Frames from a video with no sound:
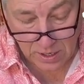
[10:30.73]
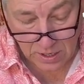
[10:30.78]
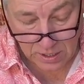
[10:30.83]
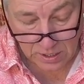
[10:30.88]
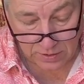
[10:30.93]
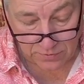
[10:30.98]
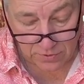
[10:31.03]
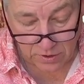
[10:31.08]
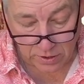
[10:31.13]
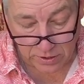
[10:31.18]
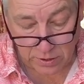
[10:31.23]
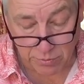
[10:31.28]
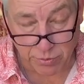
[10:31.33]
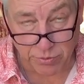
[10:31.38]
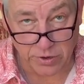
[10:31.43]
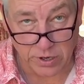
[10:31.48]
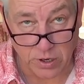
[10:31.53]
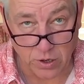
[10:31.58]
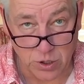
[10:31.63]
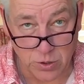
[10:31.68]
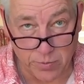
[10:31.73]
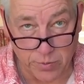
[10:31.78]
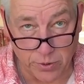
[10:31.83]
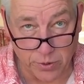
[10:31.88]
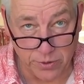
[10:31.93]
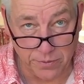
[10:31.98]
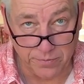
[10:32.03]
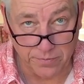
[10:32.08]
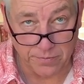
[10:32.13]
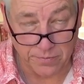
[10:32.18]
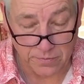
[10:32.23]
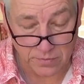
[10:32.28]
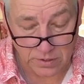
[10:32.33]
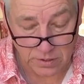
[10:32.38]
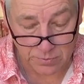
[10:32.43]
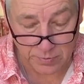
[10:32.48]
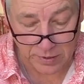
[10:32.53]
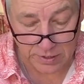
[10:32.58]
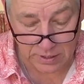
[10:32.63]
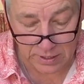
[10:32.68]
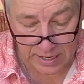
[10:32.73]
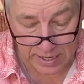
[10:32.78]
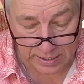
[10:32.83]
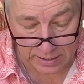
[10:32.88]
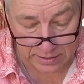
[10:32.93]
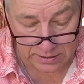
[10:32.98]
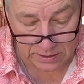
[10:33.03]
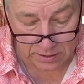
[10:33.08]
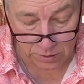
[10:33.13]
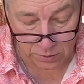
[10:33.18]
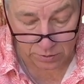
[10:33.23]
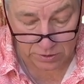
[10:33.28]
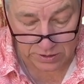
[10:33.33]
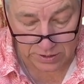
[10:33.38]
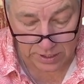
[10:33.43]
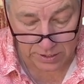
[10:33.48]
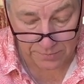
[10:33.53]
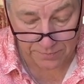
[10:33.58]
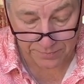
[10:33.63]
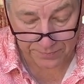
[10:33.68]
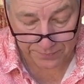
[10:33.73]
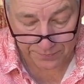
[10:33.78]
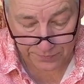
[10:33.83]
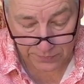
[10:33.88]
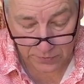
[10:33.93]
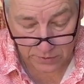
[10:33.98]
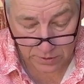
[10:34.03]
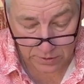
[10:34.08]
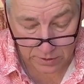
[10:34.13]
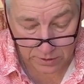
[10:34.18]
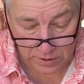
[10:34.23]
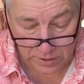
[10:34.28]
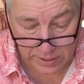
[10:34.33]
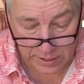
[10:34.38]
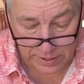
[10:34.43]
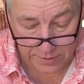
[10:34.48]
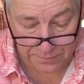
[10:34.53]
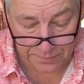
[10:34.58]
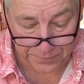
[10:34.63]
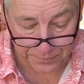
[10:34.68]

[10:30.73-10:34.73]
You've got your brioche bun. It's been lightly toasted. Okay.